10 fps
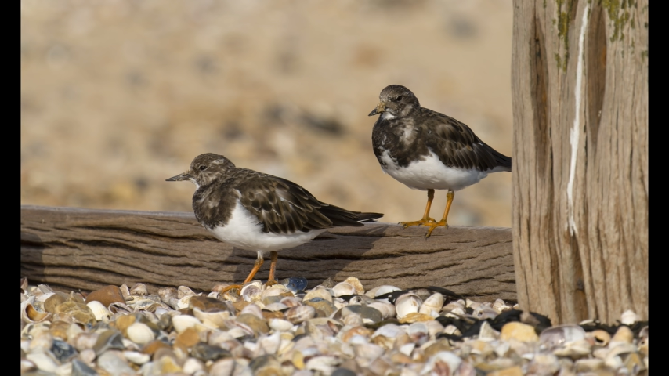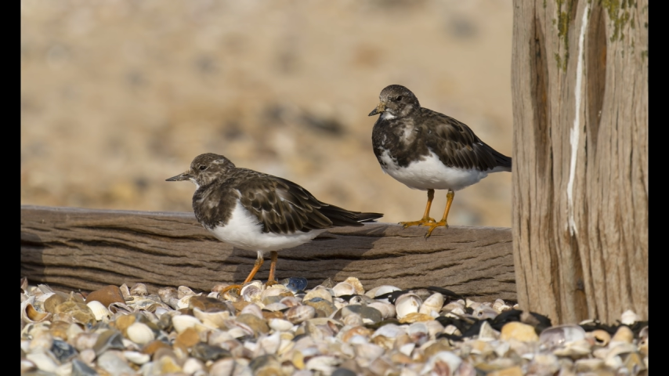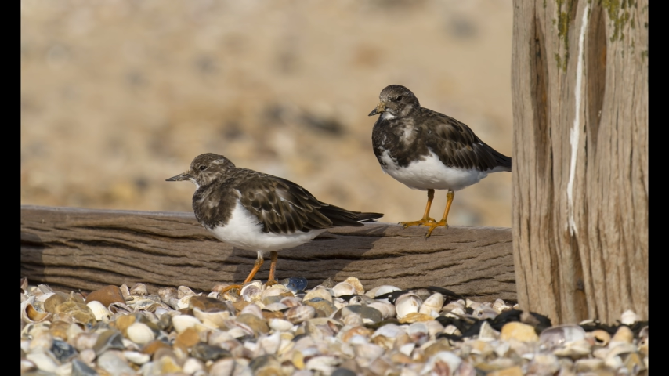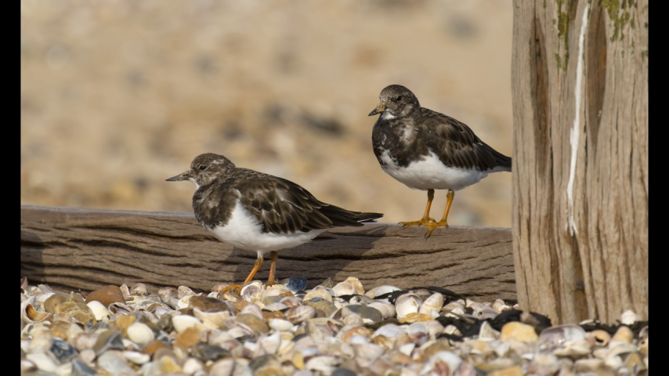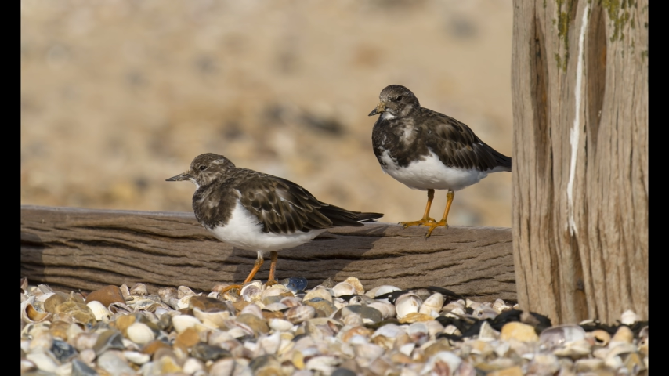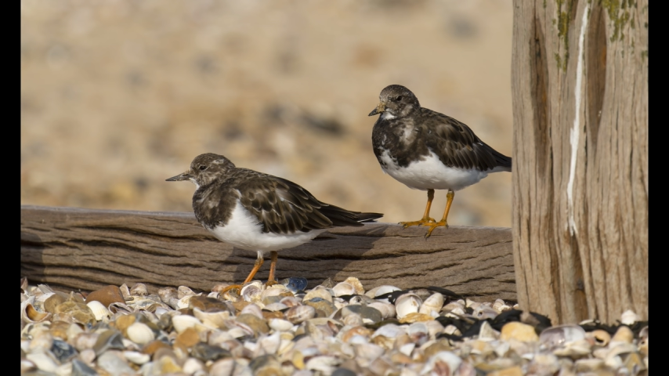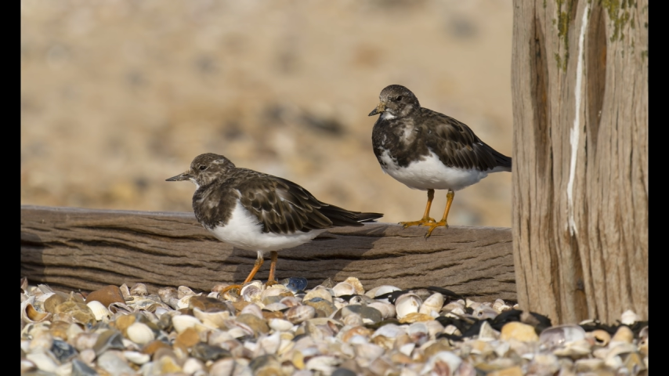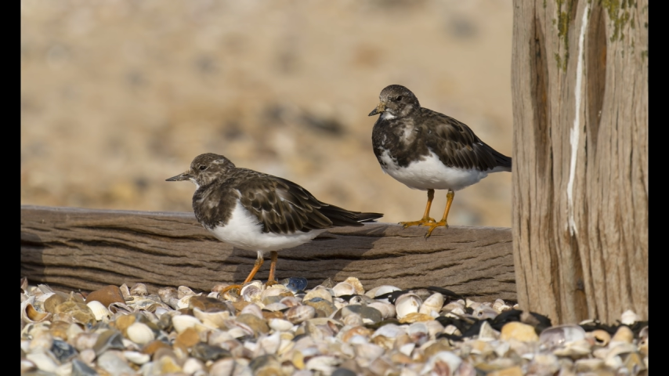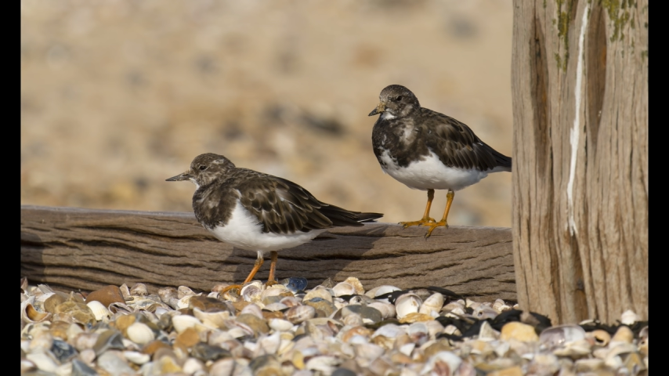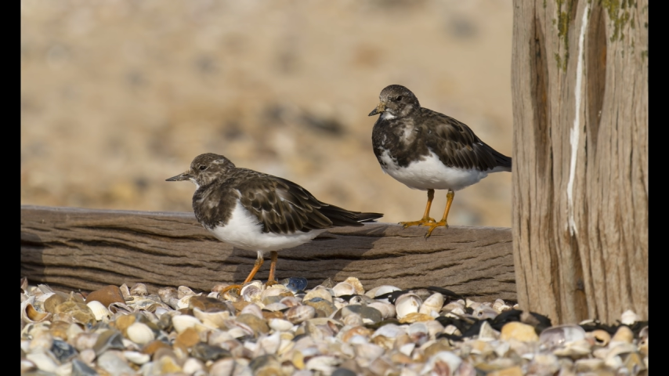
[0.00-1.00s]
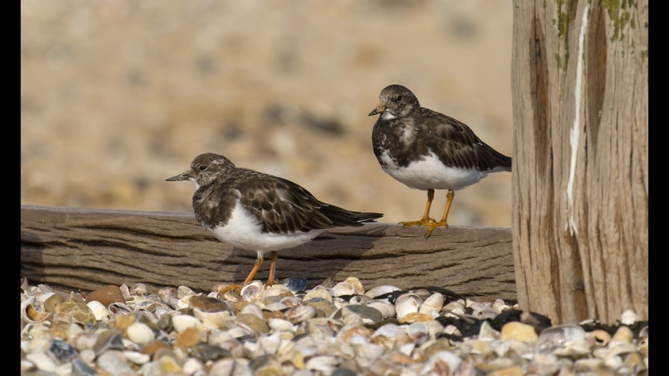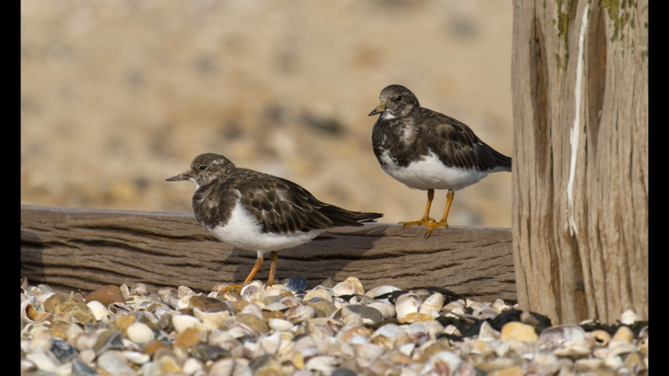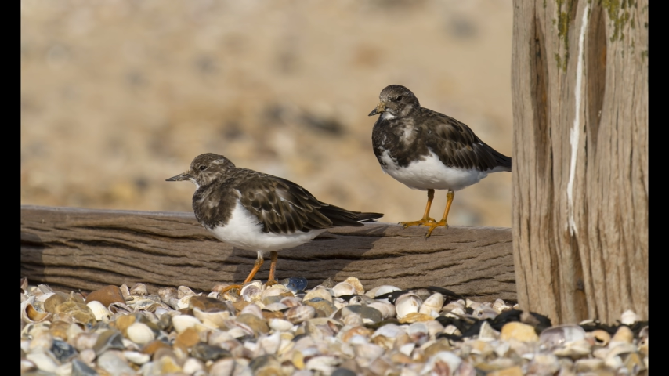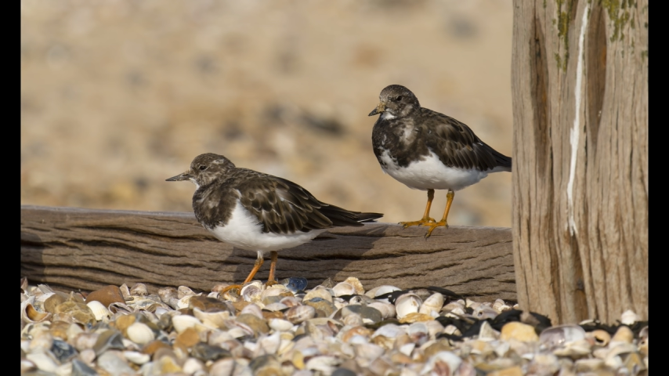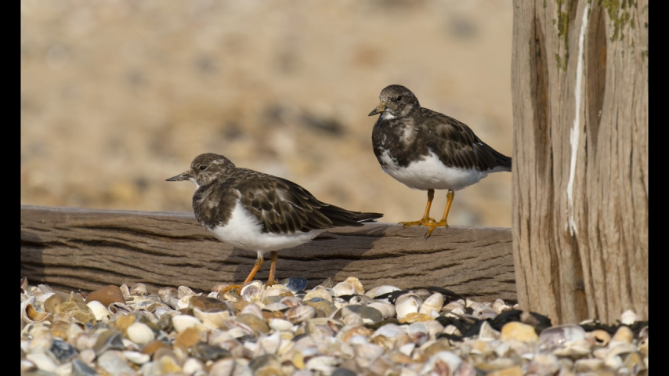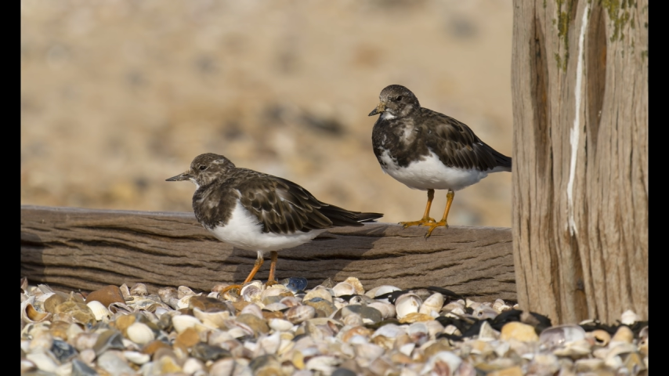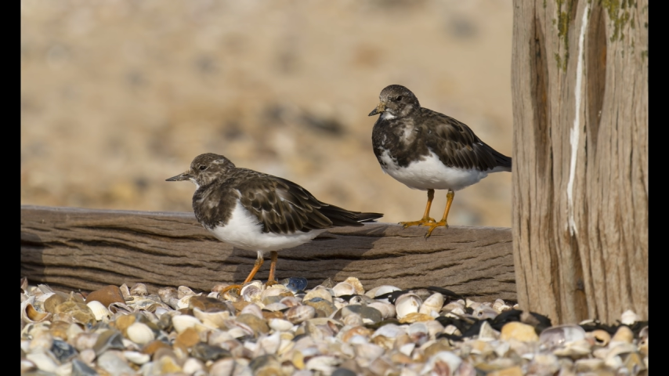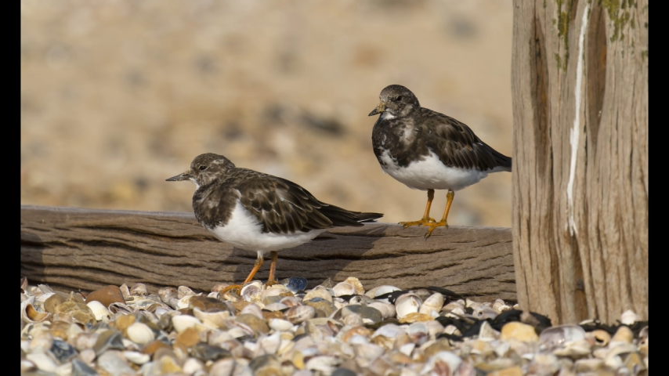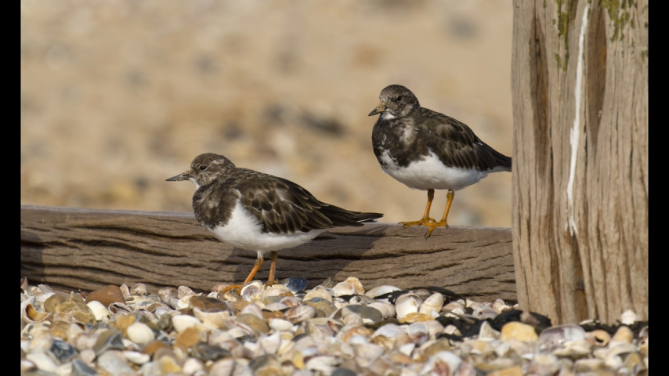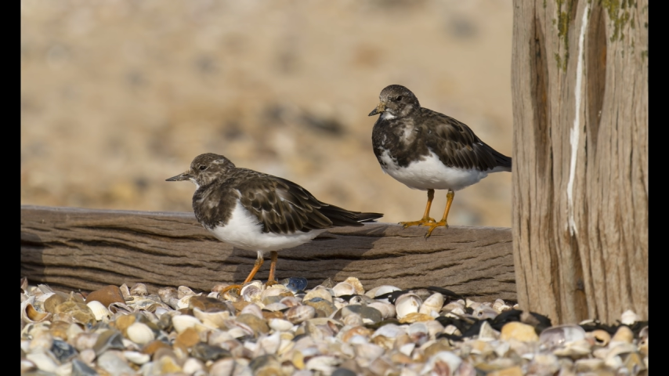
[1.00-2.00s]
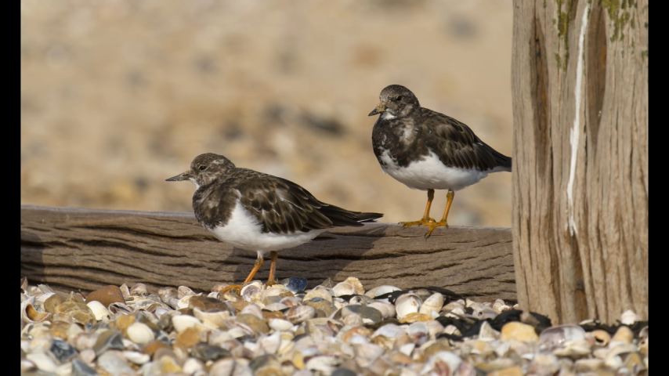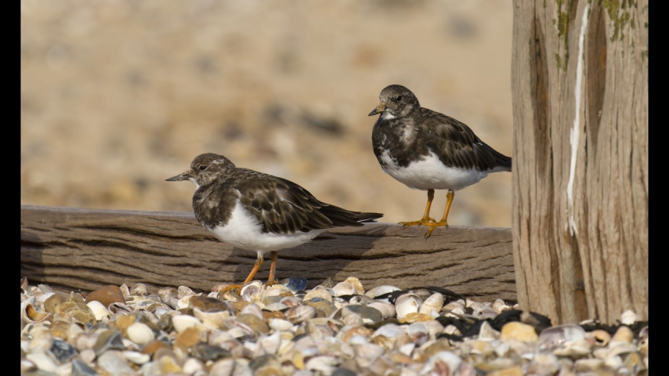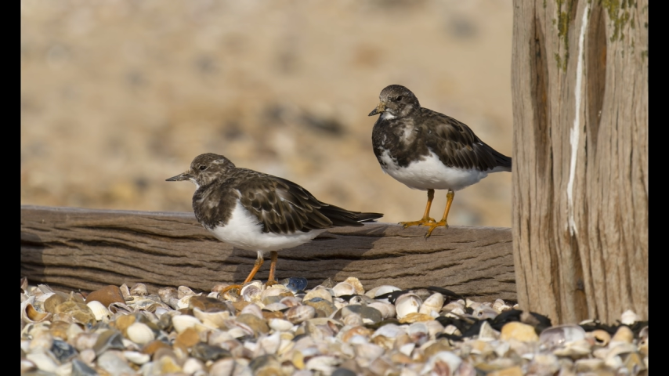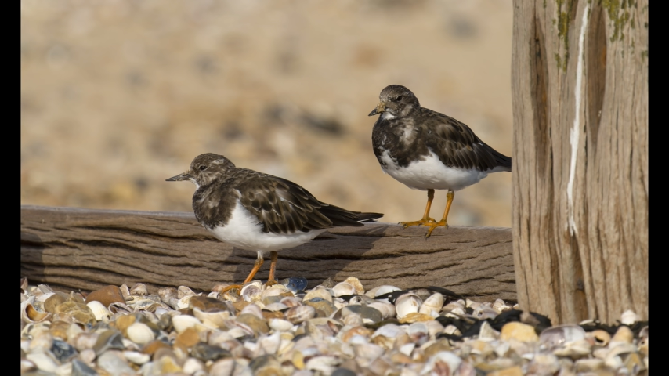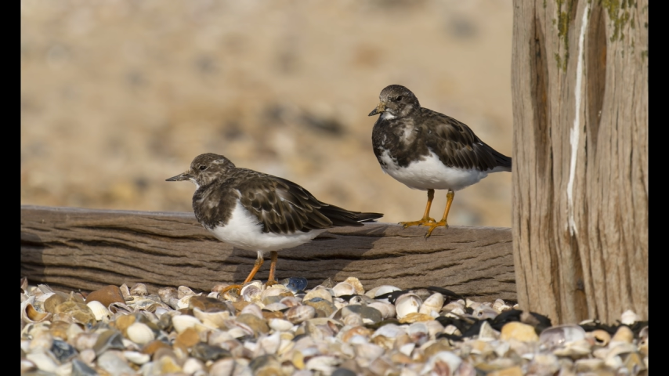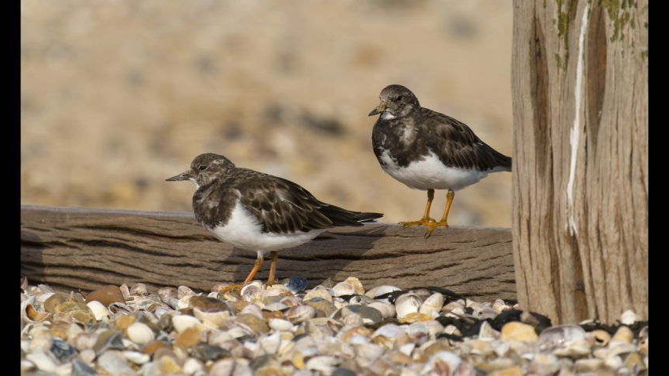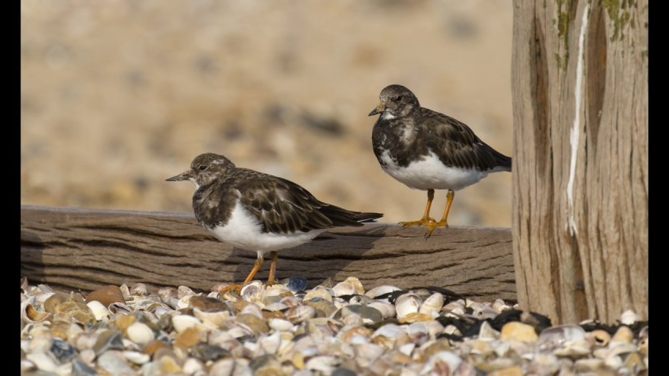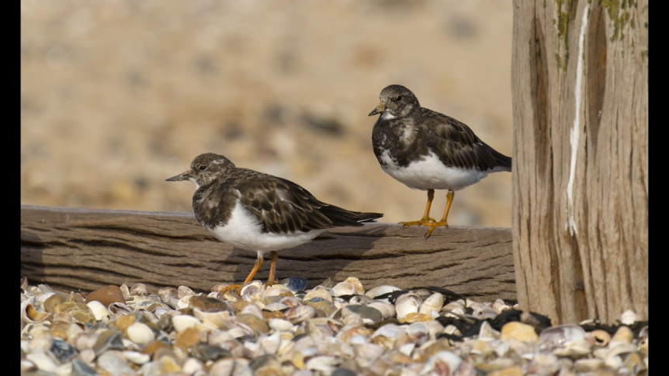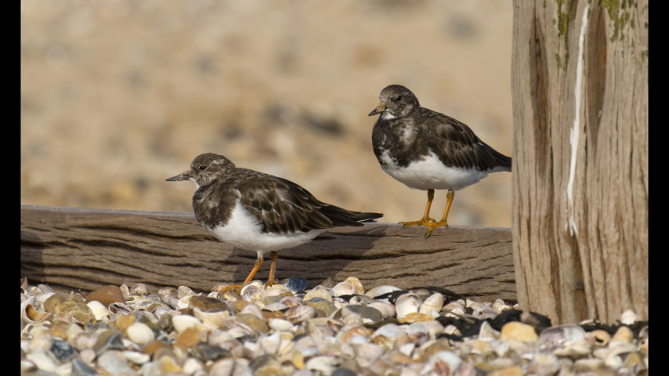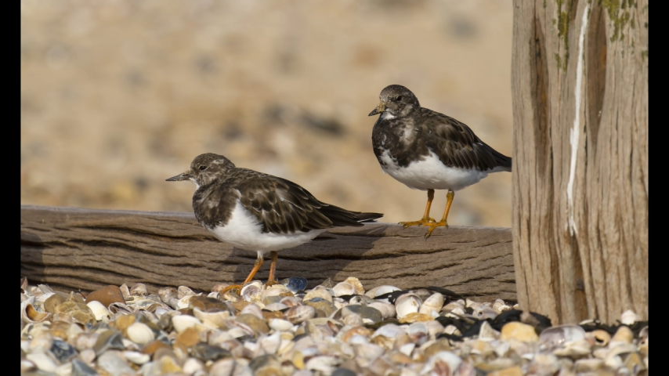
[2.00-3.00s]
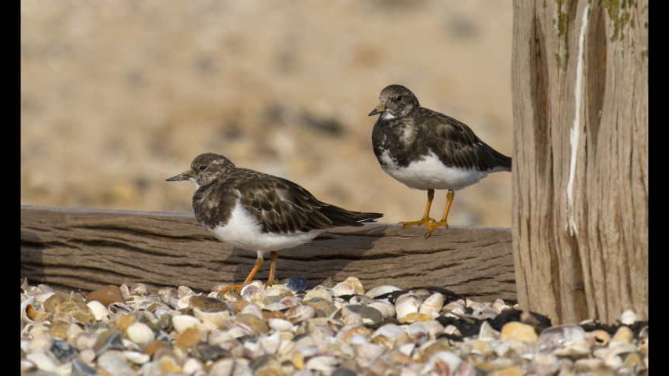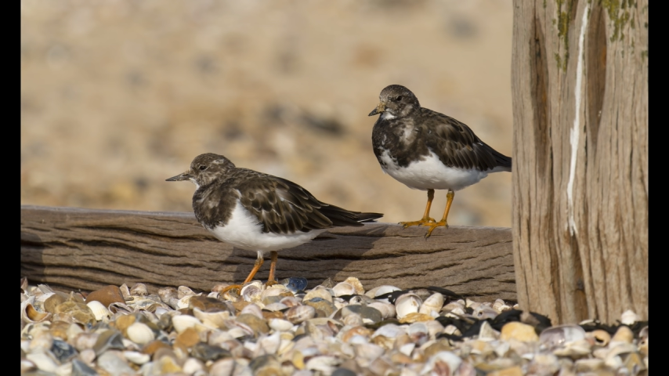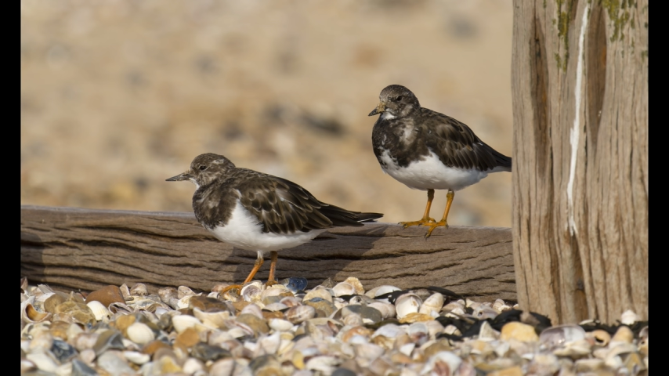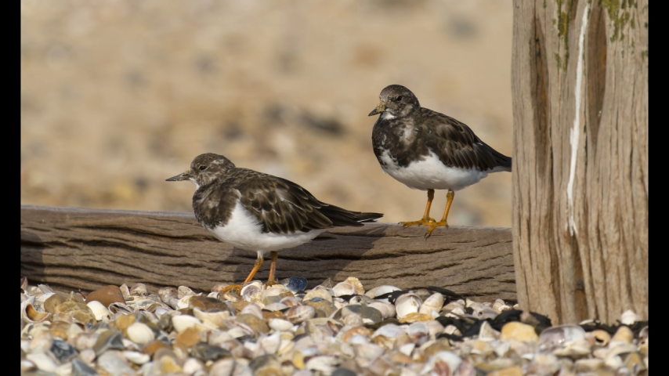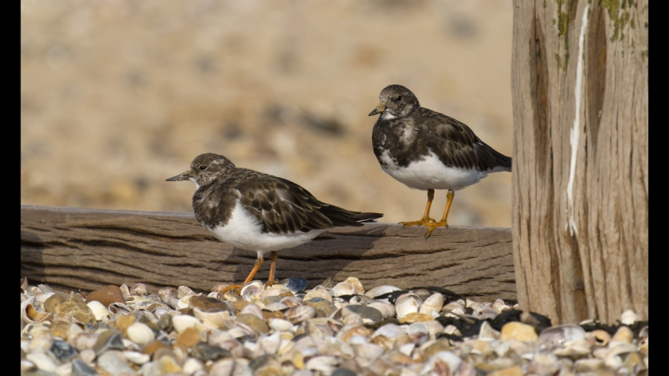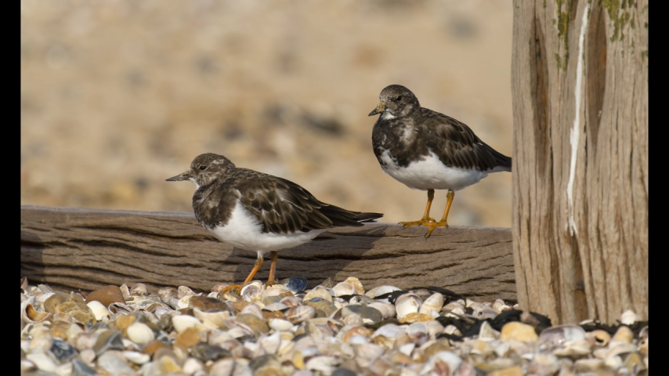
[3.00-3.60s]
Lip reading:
Nobody's mouth can be seen.